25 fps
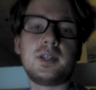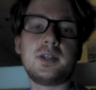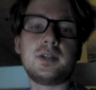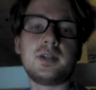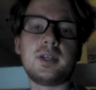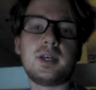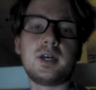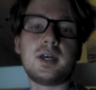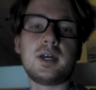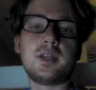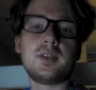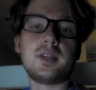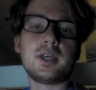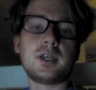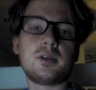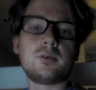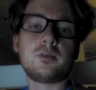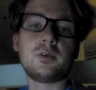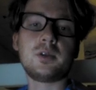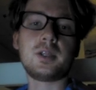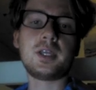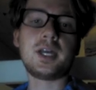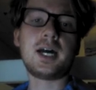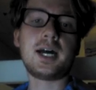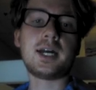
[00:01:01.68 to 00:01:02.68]
and they can
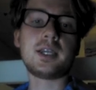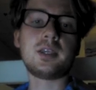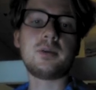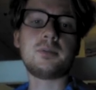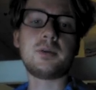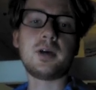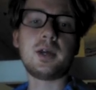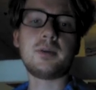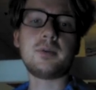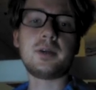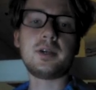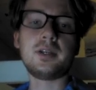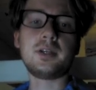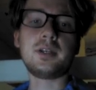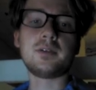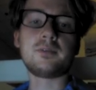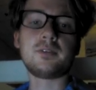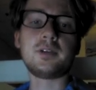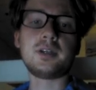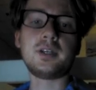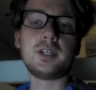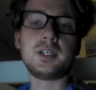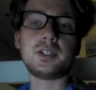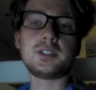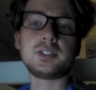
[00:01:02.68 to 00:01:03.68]
really occupy many
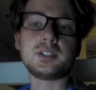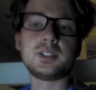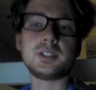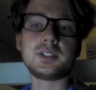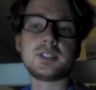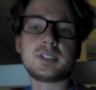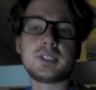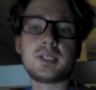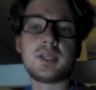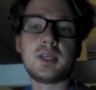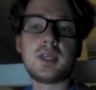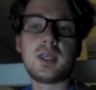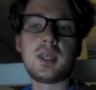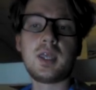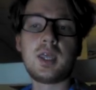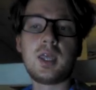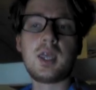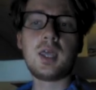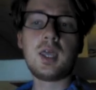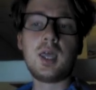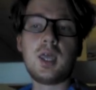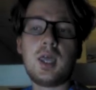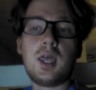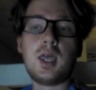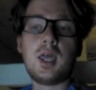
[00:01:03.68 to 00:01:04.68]
different niches.
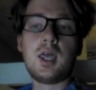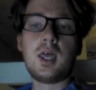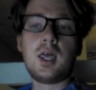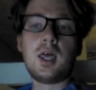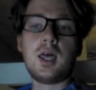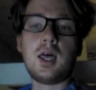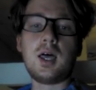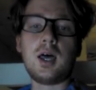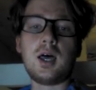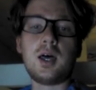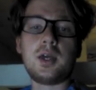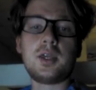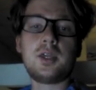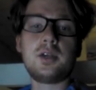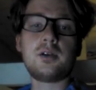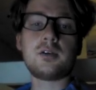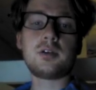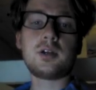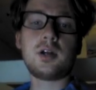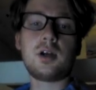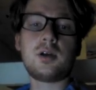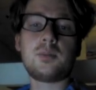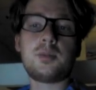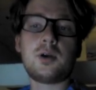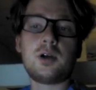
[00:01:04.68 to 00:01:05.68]
Here
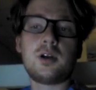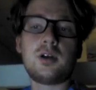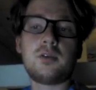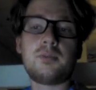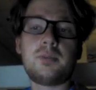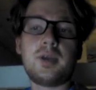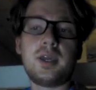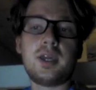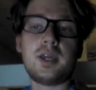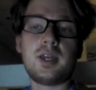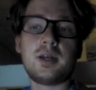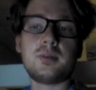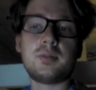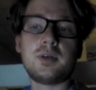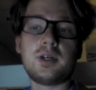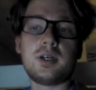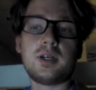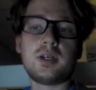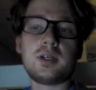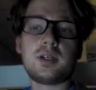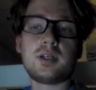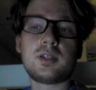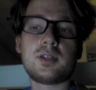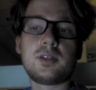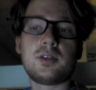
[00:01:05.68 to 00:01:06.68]
in our part of
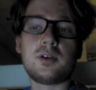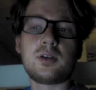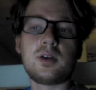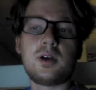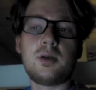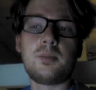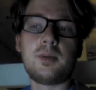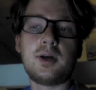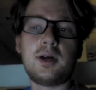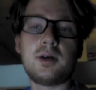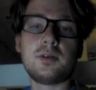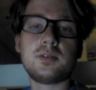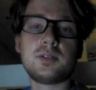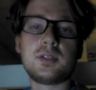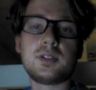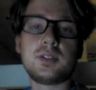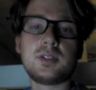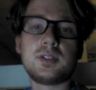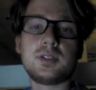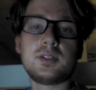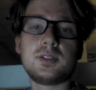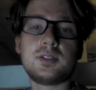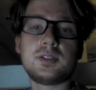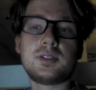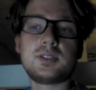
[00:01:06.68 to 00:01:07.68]
Panama, there are about
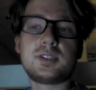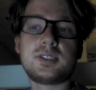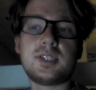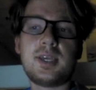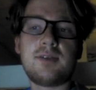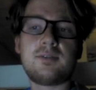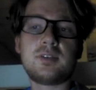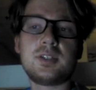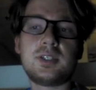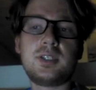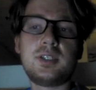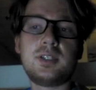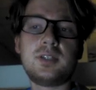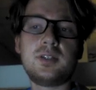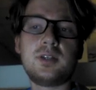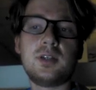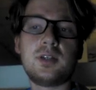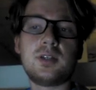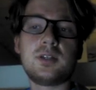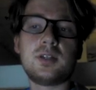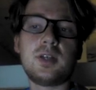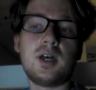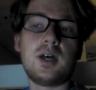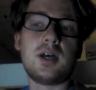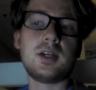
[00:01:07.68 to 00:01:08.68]
70
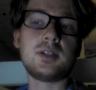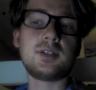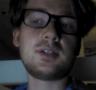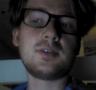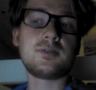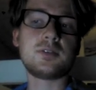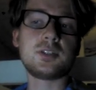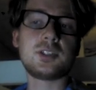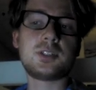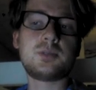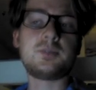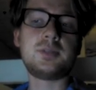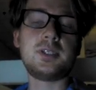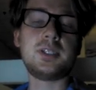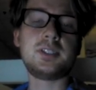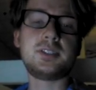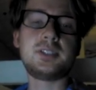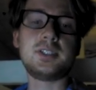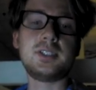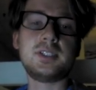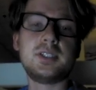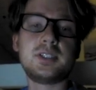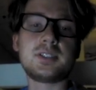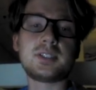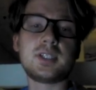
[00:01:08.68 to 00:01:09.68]
different
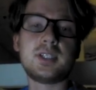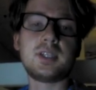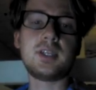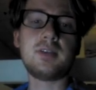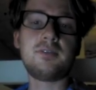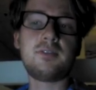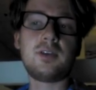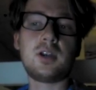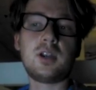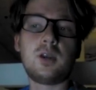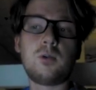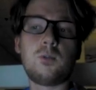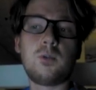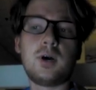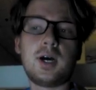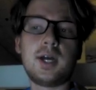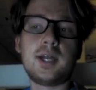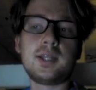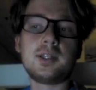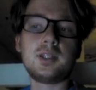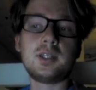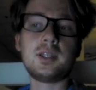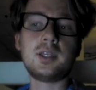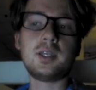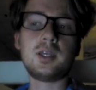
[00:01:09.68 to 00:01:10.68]
species, and they vary
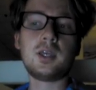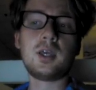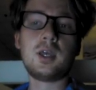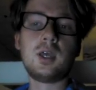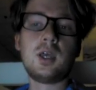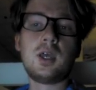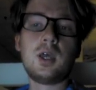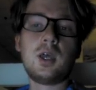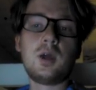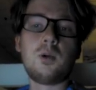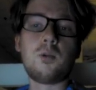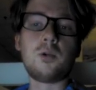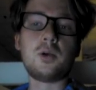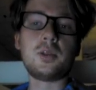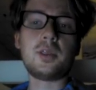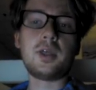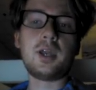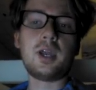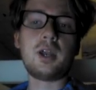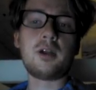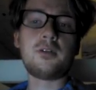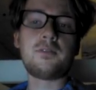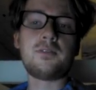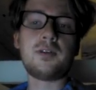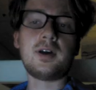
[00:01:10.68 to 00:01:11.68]
widely where
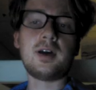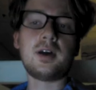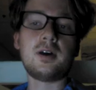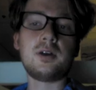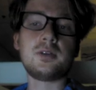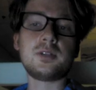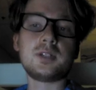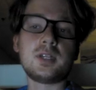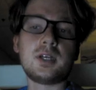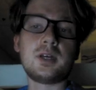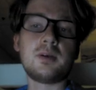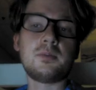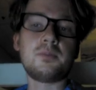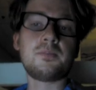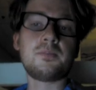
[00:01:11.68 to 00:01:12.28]
they are found.